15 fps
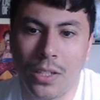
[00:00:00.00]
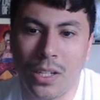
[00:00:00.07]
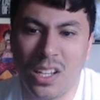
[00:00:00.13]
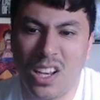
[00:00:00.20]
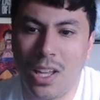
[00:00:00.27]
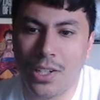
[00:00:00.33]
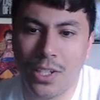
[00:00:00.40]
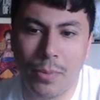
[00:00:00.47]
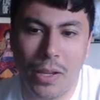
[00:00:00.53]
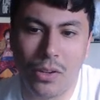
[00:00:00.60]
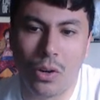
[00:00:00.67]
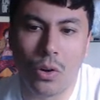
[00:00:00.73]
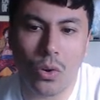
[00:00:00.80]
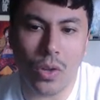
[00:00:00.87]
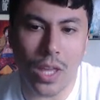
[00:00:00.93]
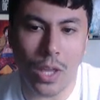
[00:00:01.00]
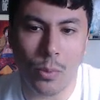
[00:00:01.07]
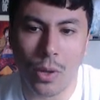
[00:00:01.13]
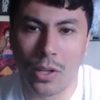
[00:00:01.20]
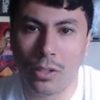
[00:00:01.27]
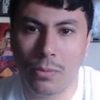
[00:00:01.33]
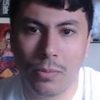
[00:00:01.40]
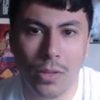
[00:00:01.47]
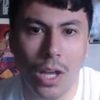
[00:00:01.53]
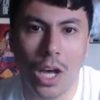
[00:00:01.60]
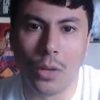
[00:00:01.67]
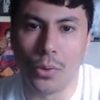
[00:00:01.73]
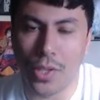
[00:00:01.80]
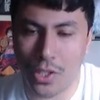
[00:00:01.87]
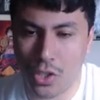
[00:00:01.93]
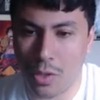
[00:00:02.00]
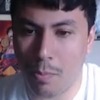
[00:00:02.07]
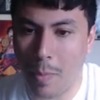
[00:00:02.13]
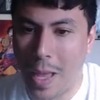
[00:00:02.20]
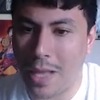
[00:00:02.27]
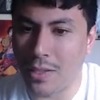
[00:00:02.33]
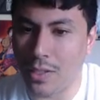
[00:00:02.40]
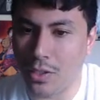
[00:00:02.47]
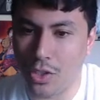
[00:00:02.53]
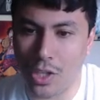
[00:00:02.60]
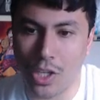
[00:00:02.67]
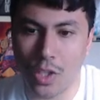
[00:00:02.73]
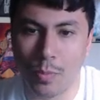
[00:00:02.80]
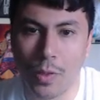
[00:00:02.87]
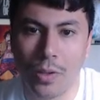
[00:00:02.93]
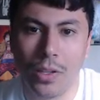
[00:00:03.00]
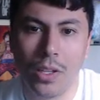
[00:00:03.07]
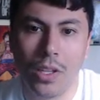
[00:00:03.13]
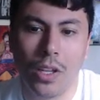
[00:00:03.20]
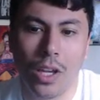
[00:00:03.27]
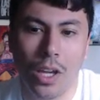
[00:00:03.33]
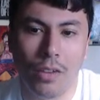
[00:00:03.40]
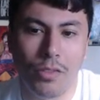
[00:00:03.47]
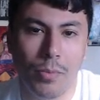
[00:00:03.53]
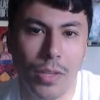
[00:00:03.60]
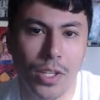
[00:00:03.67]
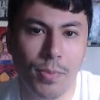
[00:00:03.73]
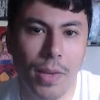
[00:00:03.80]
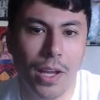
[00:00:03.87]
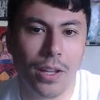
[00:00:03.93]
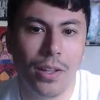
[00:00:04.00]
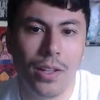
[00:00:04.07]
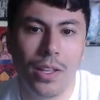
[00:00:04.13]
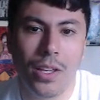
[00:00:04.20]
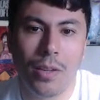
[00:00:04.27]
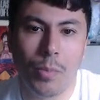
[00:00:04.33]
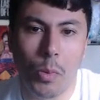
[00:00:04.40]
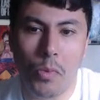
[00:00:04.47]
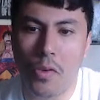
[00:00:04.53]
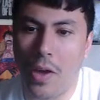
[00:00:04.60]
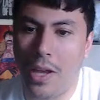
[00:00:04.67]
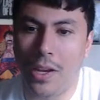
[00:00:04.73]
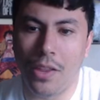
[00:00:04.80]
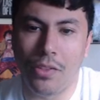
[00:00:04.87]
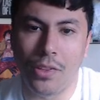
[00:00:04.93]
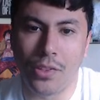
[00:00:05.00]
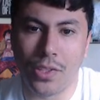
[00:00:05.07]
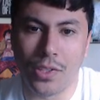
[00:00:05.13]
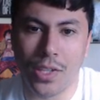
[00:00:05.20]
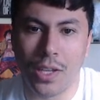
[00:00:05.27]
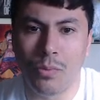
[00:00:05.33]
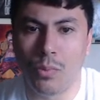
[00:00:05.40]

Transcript: Last time we had the Oracle keyword card was actually banned Ichikishima from years back, but we've not had anything since then.